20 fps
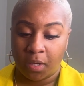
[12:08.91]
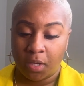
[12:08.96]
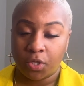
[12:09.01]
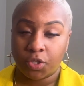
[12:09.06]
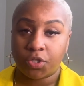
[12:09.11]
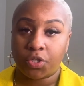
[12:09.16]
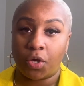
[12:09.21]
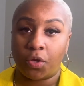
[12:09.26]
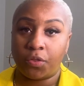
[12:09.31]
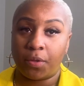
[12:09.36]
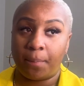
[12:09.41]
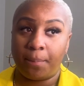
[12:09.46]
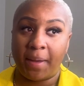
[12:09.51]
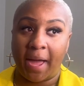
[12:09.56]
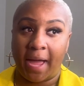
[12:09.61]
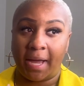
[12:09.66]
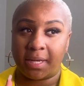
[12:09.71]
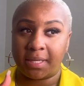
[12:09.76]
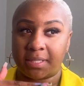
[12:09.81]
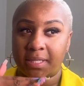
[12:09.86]
So the
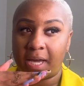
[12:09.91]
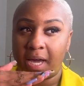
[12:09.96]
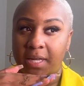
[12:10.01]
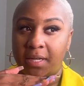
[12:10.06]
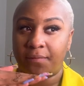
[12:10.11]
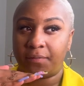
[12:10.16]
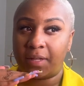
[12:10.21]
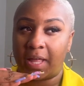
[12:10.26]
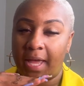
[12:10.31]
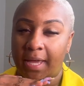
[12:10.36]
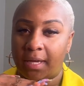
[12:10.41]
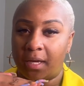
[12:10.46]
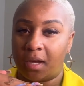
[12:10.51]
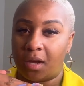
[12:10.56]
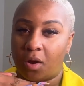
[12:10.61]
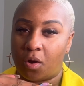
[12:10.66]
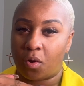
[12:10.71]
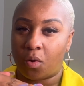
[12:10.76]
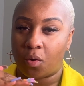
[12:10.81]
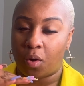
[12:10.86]
back is kind of like
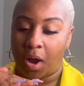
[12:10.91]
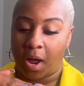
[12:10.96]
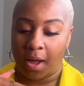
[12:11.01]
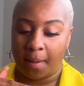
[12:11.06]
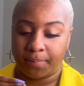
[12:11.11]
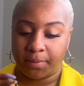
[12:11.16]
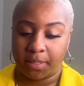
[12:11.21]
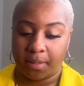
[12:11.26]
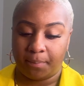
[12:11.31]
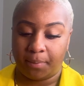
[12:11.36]
cropped,